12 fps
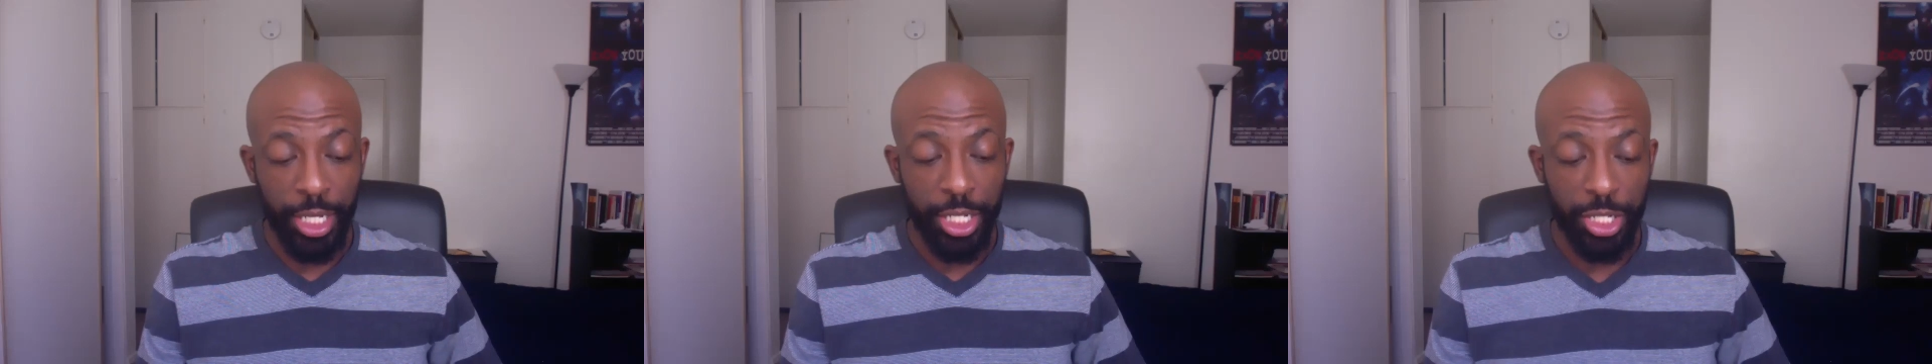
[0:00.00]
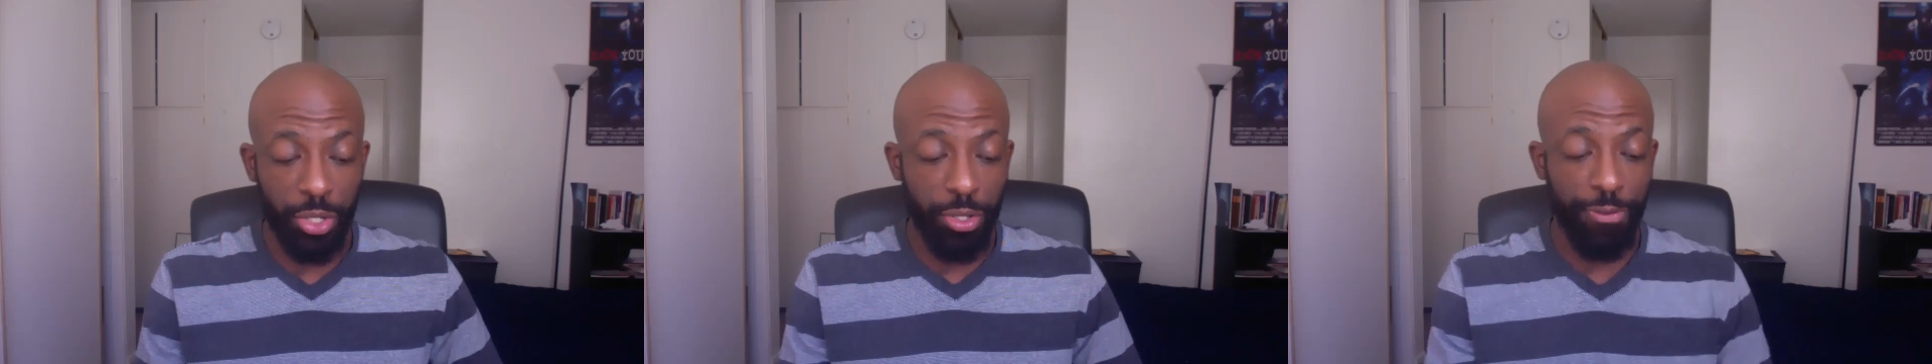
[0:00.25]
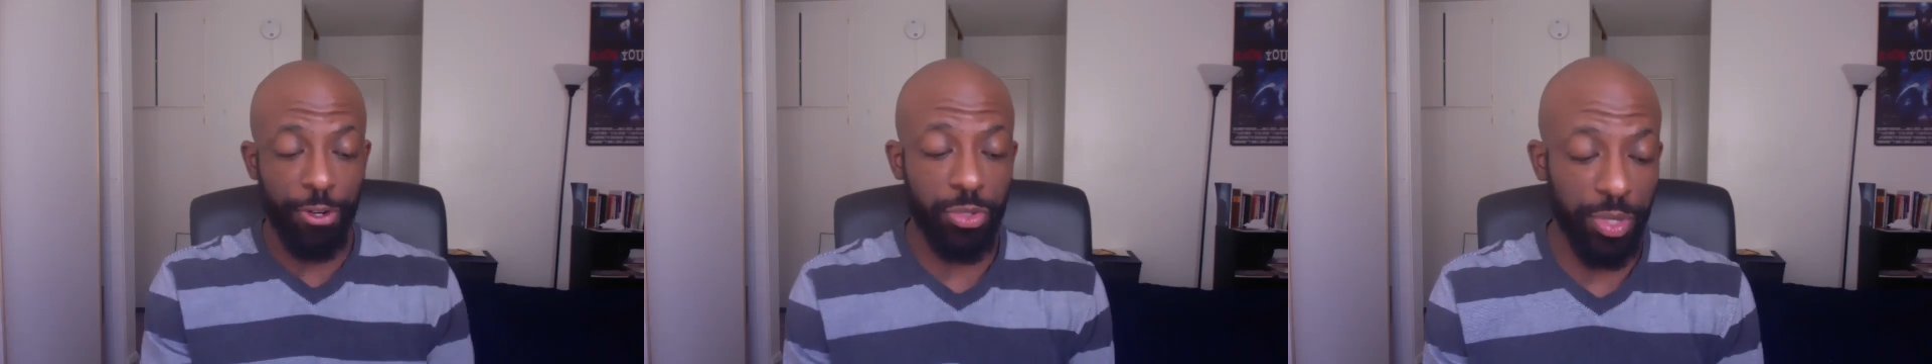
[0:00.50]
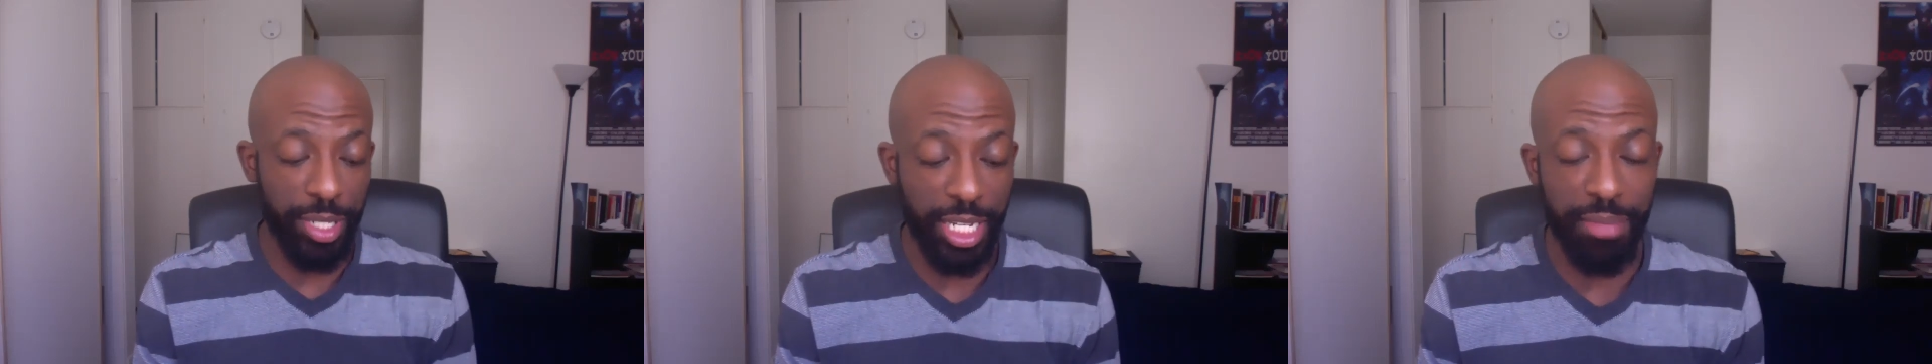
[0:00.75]
So the first
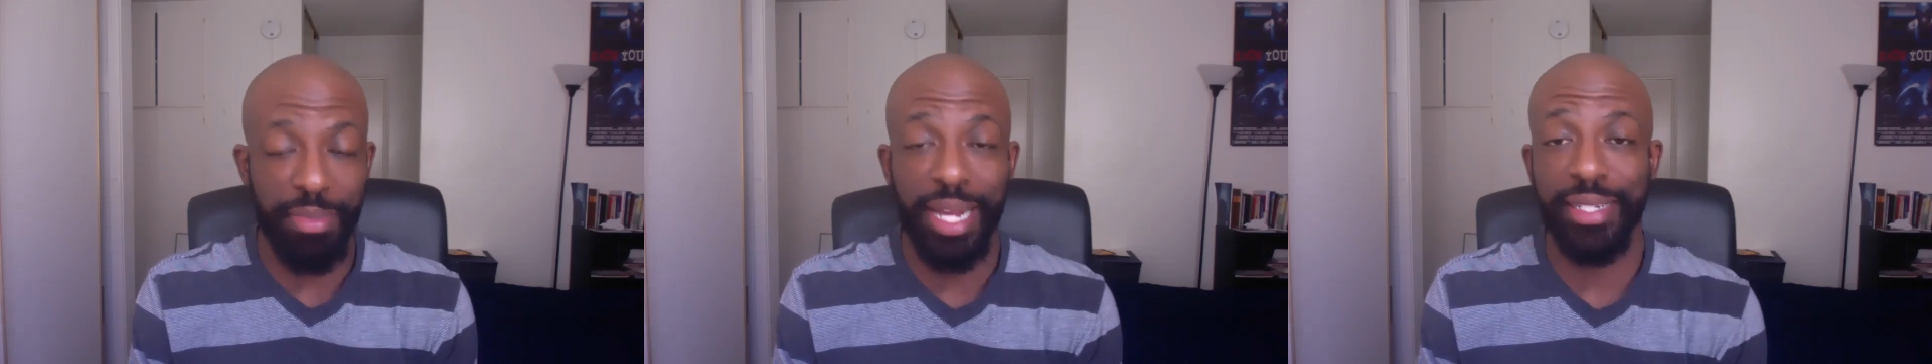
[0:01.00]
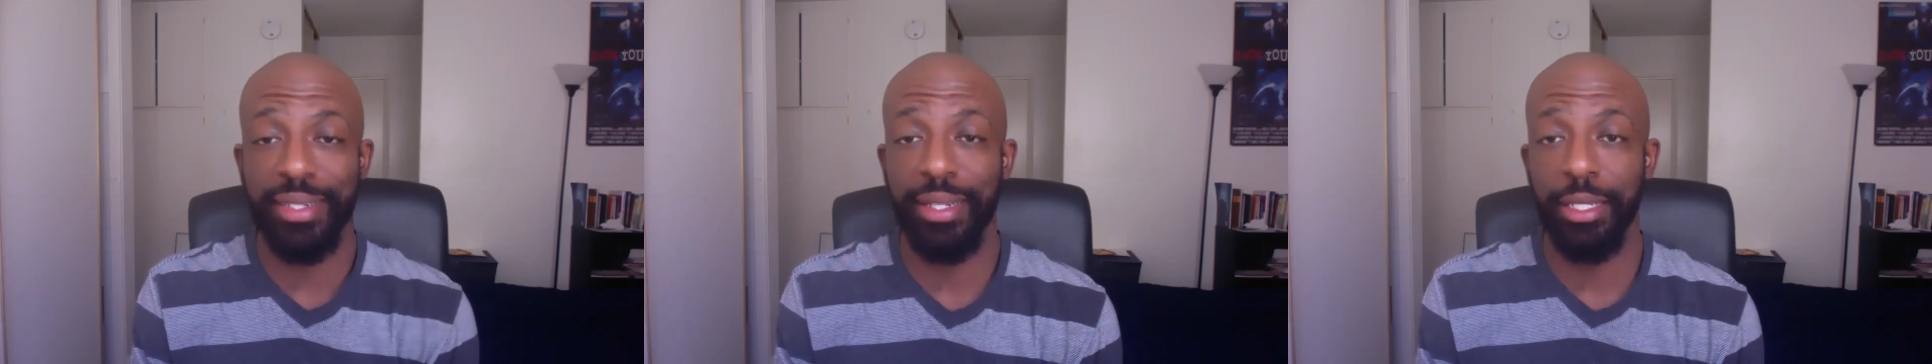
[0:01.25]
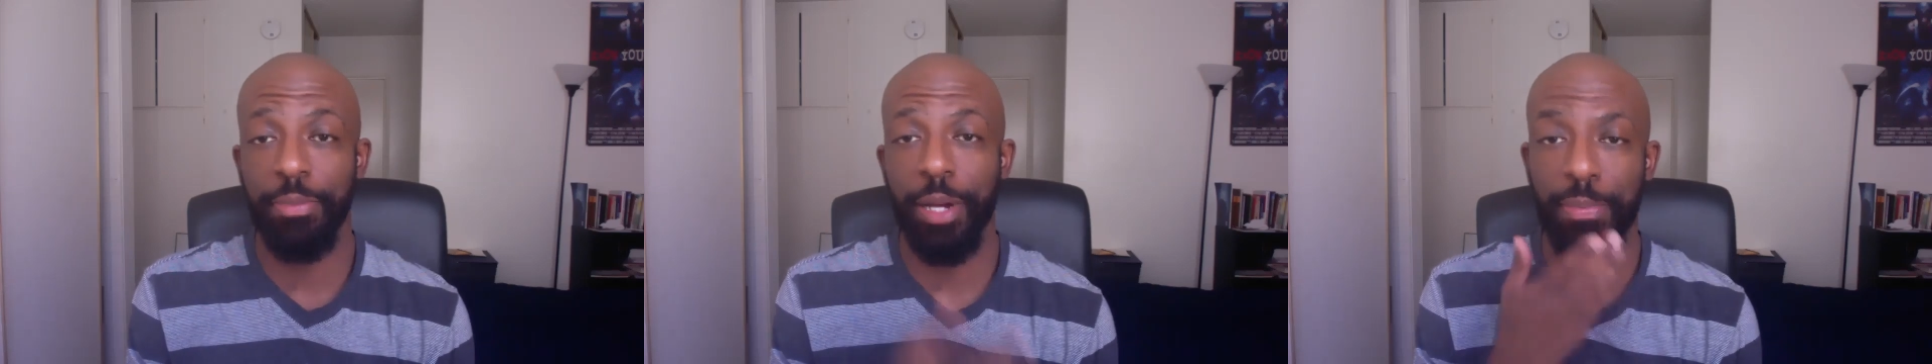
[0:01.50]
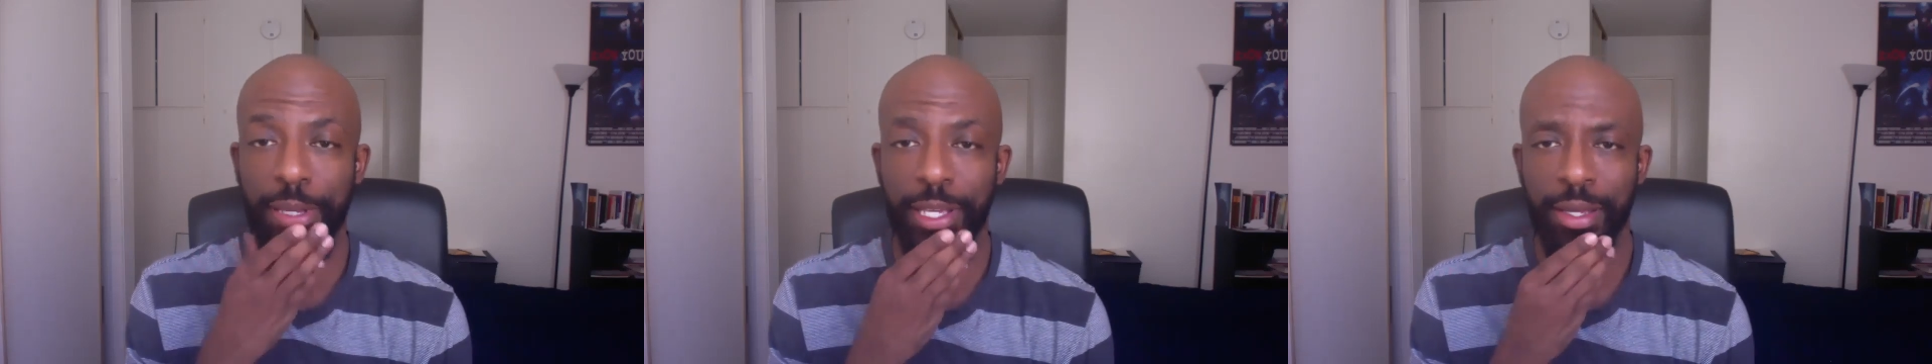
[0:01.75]
one says, My silly
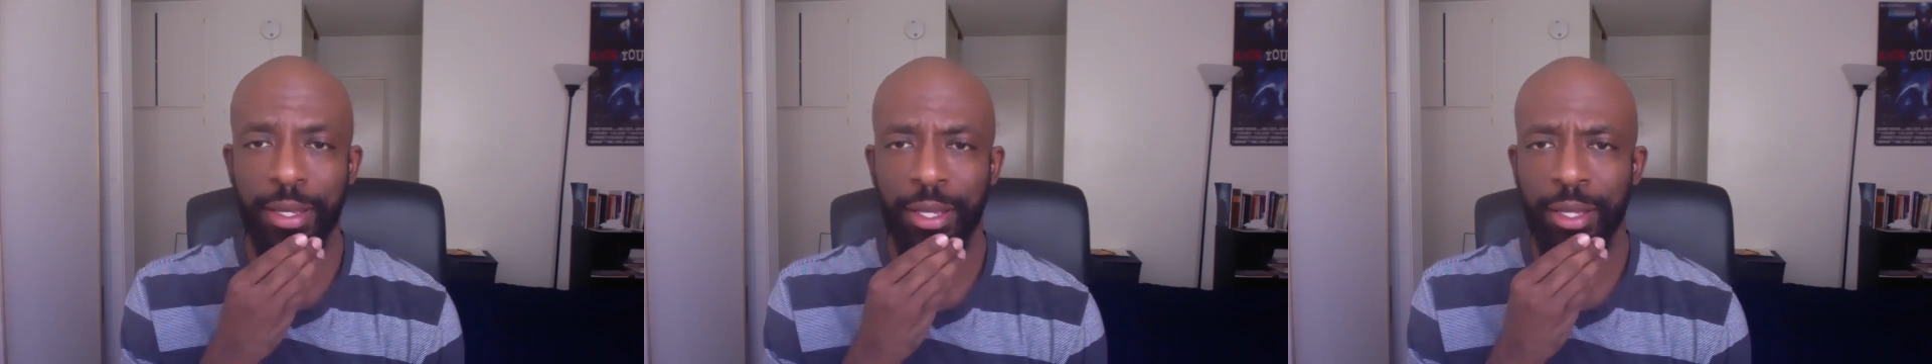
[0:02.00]
puppy.